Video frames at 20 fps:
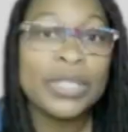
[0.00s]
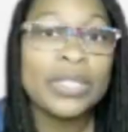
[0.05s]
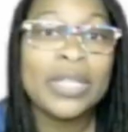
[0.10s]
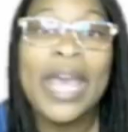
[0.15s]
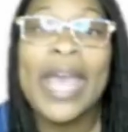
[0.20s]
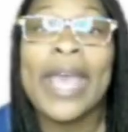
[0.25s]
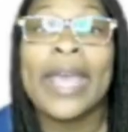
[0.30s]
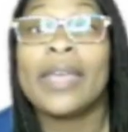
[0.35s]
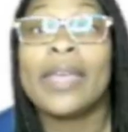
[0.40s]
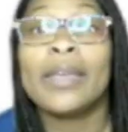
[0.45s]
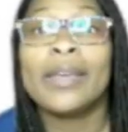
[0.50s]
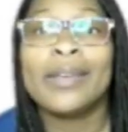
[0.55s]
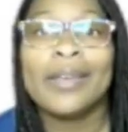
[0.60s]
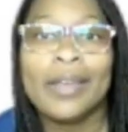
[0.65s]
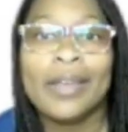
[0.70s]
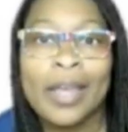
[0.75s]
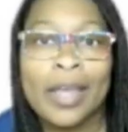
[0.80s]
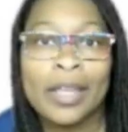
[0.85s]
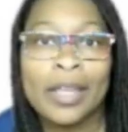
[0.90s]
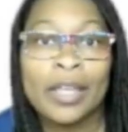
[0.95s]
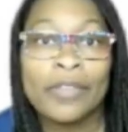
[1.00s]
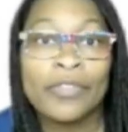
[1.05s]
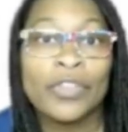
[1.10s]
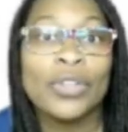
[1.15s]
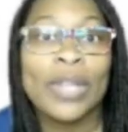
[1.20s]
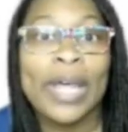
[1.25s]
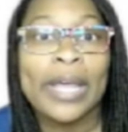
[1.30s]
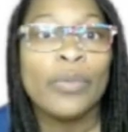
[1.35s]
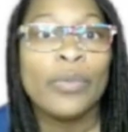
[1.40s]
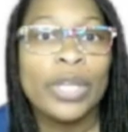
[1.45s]
Hey, if you
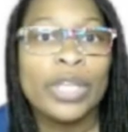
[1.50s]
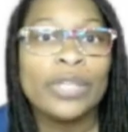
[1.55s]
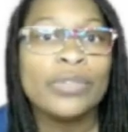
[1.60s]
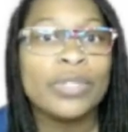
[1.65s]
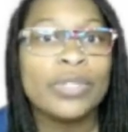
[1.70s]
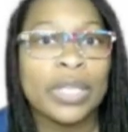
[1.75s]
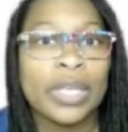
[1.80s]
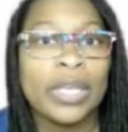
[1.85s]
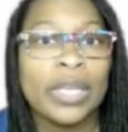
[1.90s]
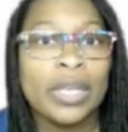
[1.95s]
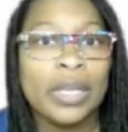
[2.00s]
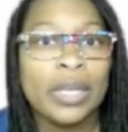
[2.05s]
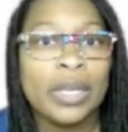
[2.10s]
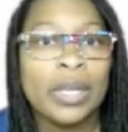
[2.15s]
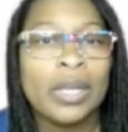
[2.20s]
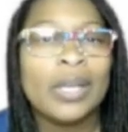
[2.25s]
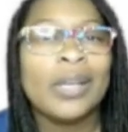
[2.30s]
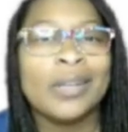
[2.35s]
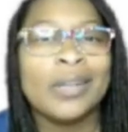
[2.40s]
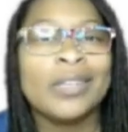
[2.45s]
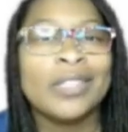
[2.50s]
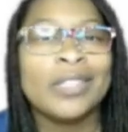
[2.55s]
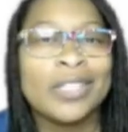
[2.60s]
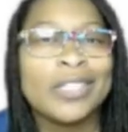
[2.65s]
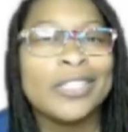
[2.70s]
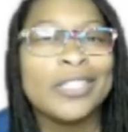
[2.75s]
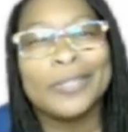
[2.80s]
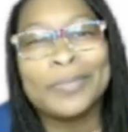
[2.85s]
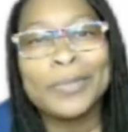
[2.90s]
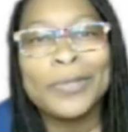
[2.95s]
like what you see,
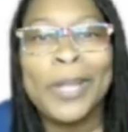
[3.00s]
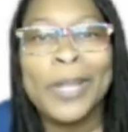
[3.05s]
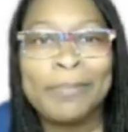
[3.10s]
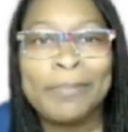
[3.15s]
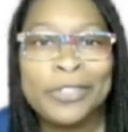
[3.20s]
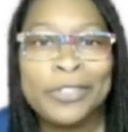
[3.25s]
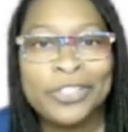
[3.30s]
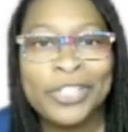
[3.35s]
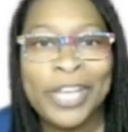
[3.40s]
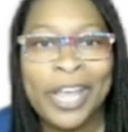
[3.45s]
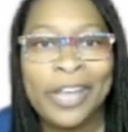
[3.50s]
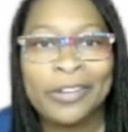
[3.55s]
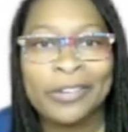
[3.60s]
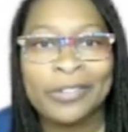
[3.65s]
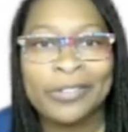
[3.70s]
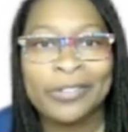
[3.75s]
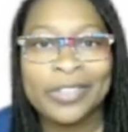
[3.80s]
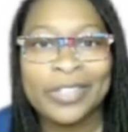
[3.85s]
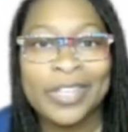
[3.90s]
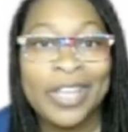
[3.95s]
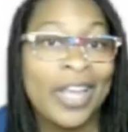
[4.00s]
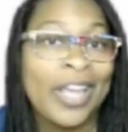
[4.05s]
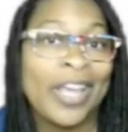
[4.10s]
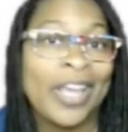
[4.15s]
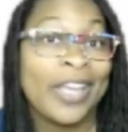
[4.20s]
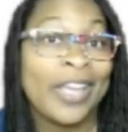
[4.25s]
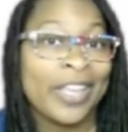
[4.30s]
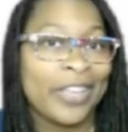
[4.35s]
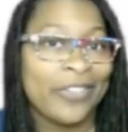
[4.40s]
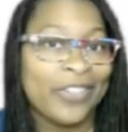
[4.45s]
subscribe to the channel,
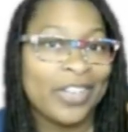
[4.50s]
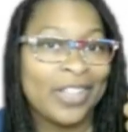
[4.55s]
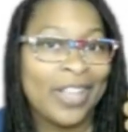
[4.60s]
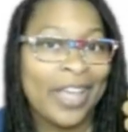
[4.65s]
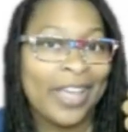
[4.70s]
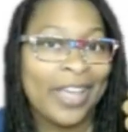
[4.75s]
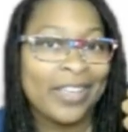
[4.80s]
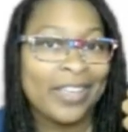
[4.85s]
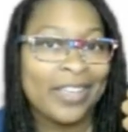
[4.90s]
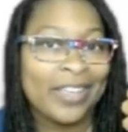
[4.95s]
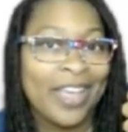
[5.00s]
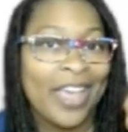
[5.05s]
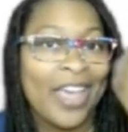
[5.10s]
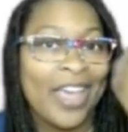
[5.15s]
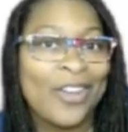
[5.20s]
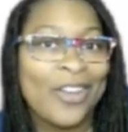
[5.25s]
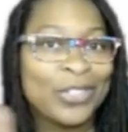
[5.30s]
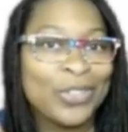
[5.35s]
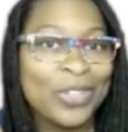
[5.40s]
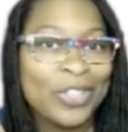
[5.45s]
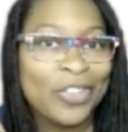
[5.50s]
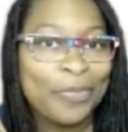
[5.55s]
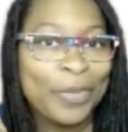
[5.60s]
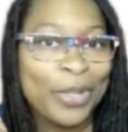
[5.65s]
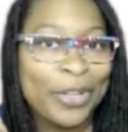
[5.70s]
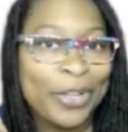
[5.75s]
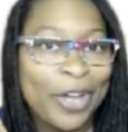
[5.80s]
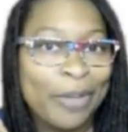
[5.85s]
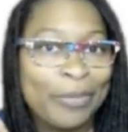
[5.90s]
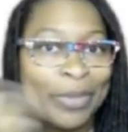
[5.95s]
give it a like, and also leave me
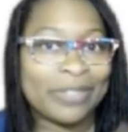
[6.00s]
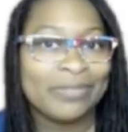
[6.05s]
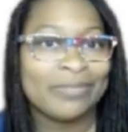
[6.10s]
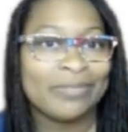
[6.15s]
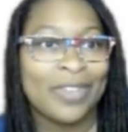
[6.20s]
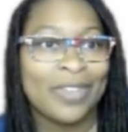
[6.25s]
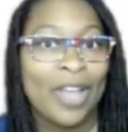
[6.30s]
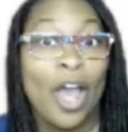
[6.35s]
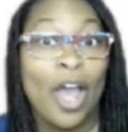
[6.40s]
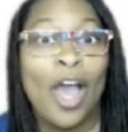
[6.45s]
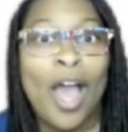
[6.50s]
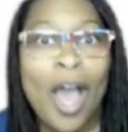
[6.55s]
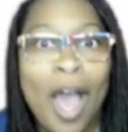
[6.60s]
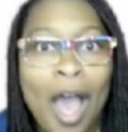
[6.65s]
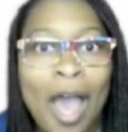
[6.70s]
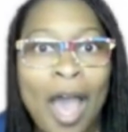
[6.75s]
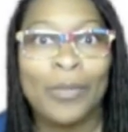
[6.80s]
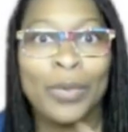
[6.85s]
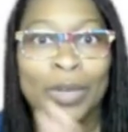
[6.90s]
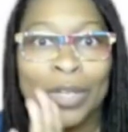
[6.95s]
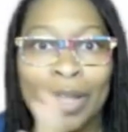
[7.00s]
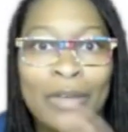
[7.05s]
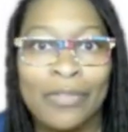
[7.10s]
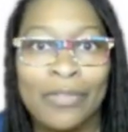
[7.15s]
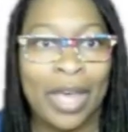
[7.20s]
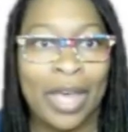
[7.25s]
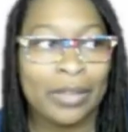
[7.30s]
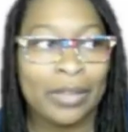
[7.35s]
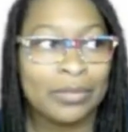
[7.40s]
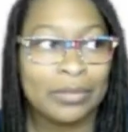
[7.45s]
a comment. I would love
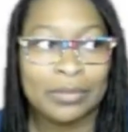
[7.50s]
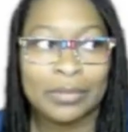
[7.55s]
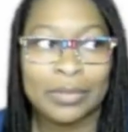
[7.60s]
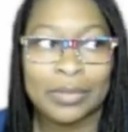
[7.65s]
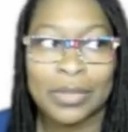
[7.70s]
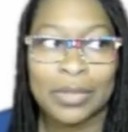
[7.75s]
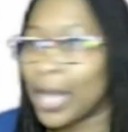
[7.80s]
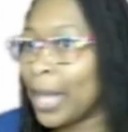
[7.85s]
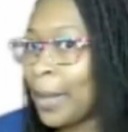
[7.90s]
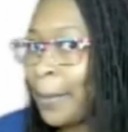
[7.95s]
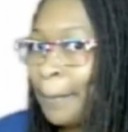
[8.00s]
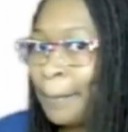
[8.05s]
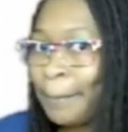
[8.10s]
that. Okay,